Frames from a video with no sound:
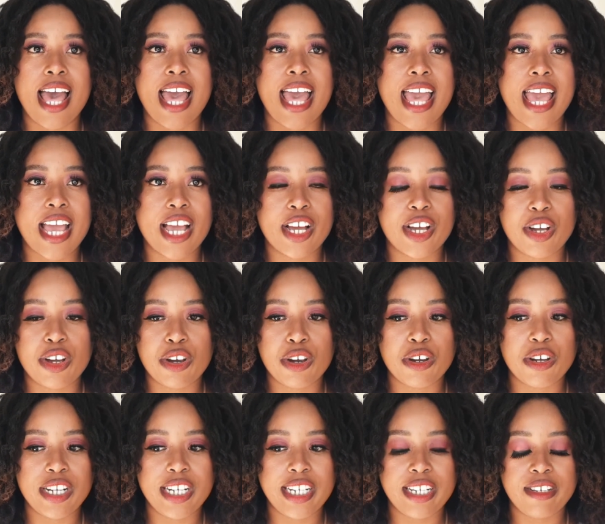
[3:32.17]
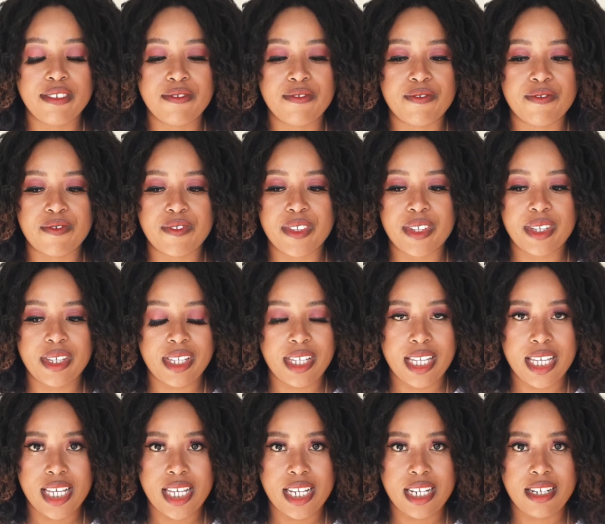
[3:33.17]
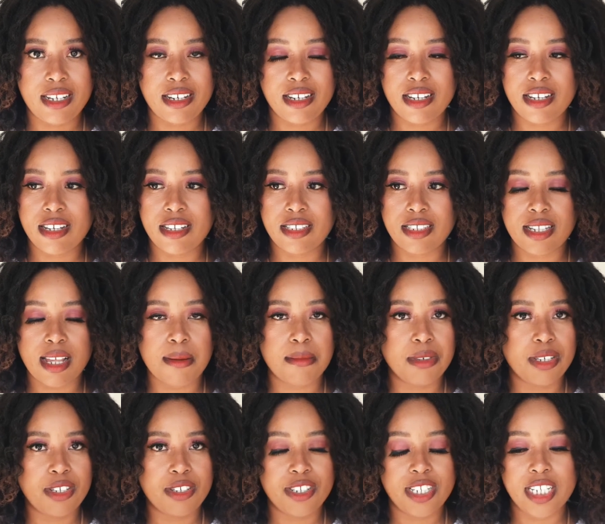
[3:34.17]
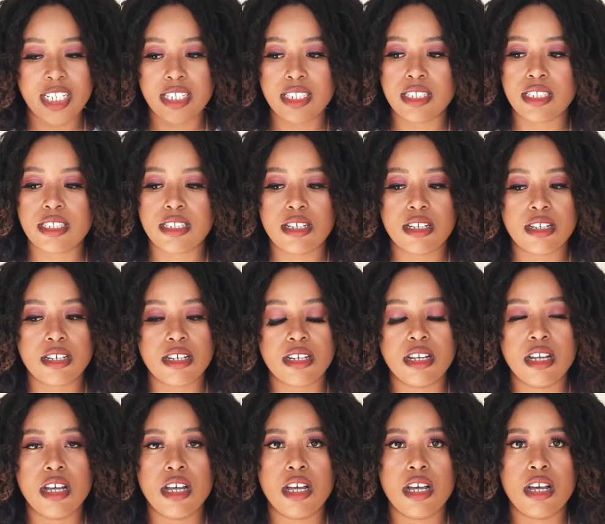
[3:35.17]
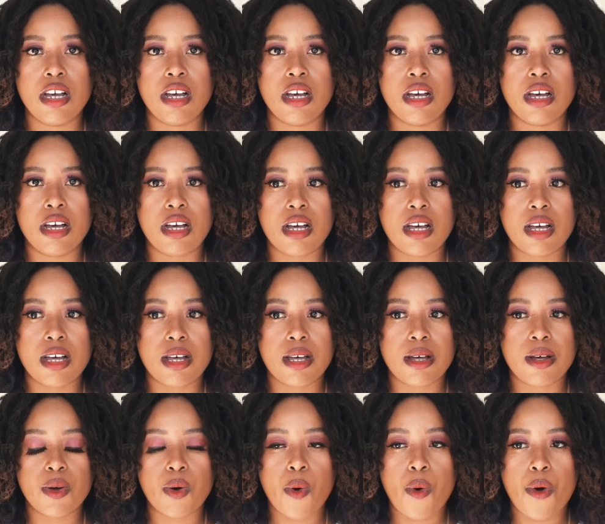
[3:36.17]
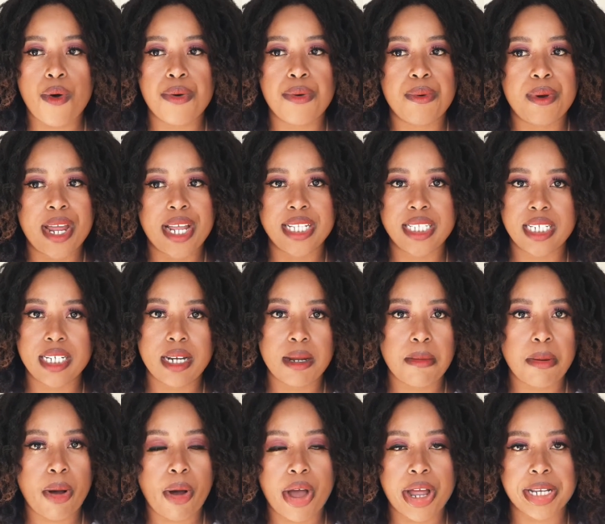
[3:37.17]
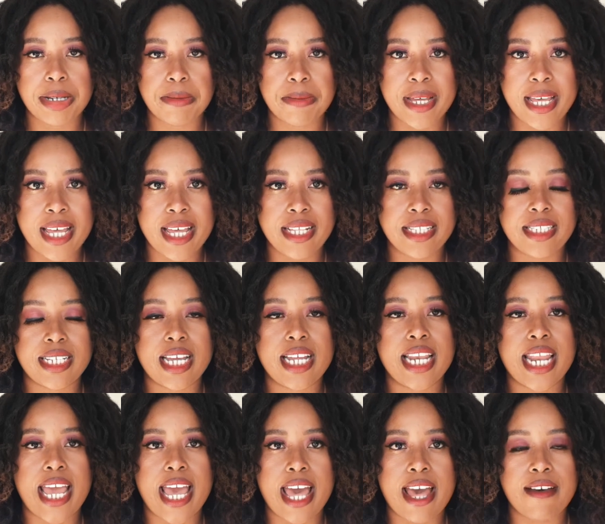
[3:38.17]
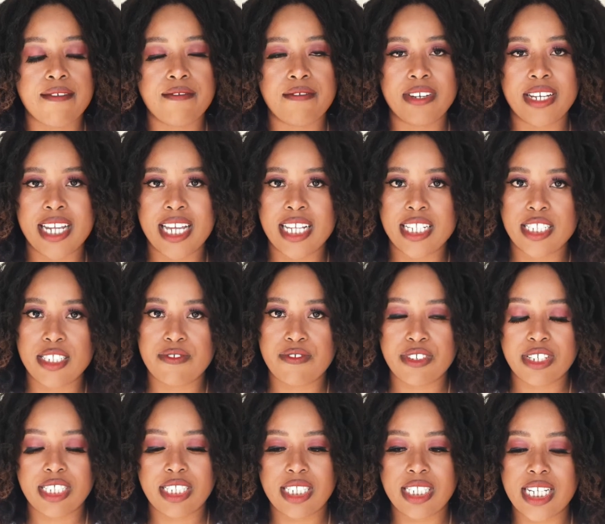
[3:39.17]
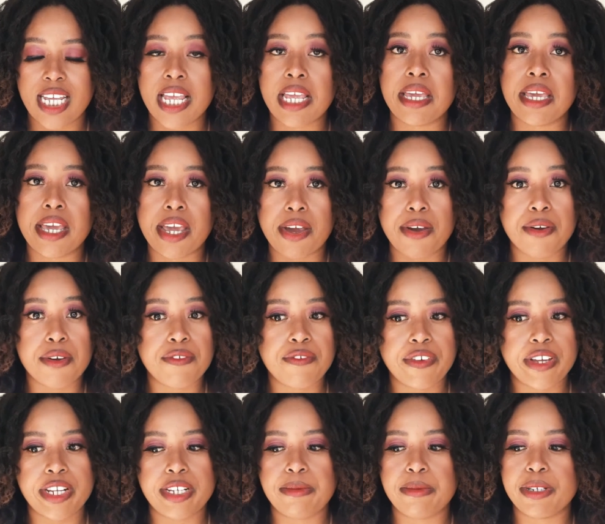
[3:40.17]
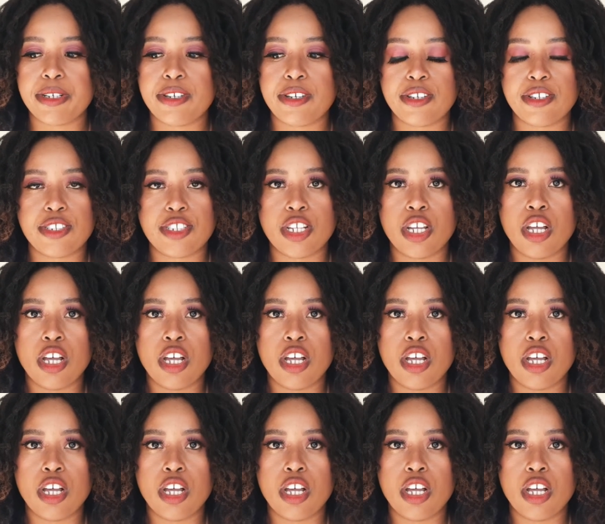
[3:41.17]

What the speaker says: and go live in some Unisa or rent an apartment and have Nesfas take care of it, because